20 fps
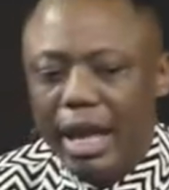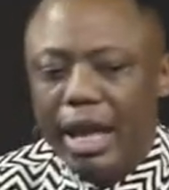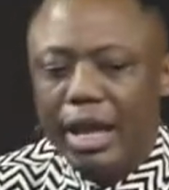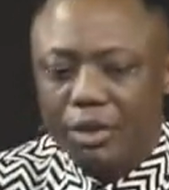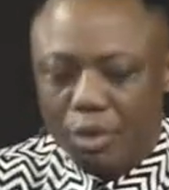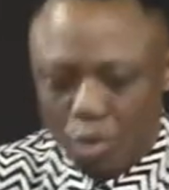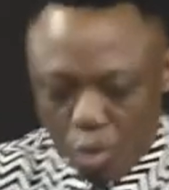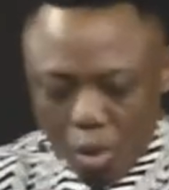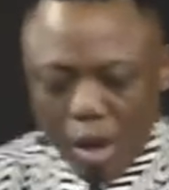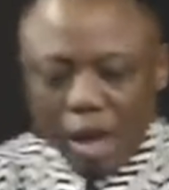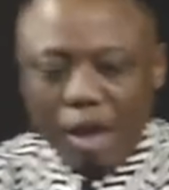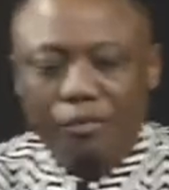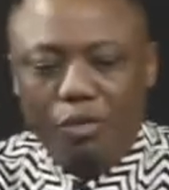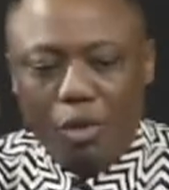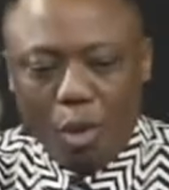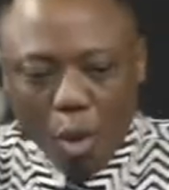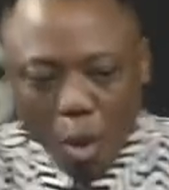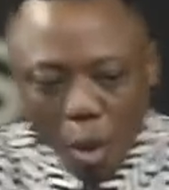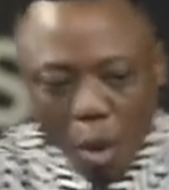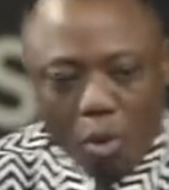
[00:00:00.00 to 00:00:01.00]
and you
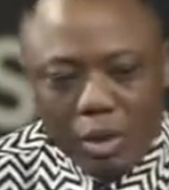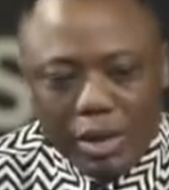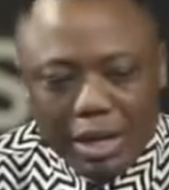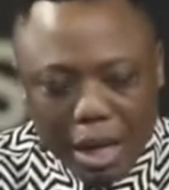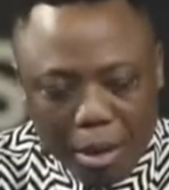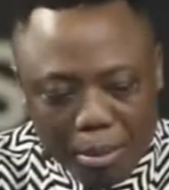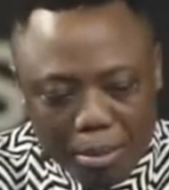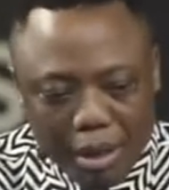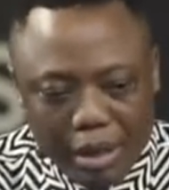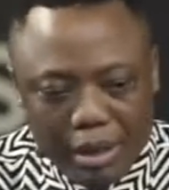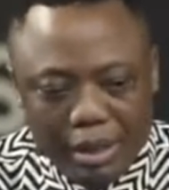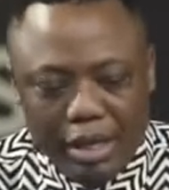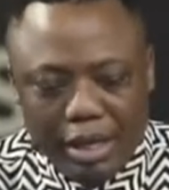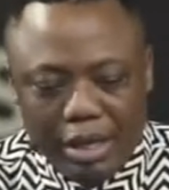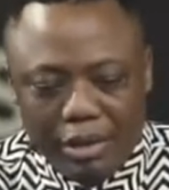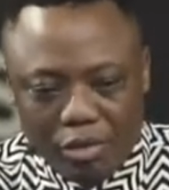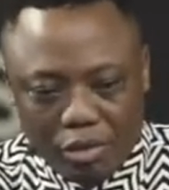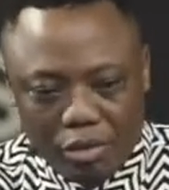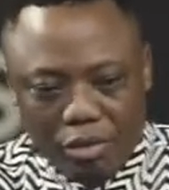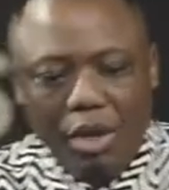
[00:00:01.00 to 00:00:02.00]
have your own company
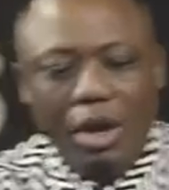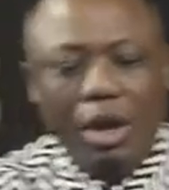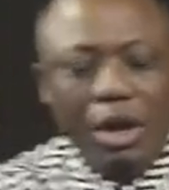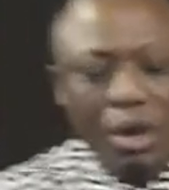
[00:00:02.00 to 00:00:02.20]
as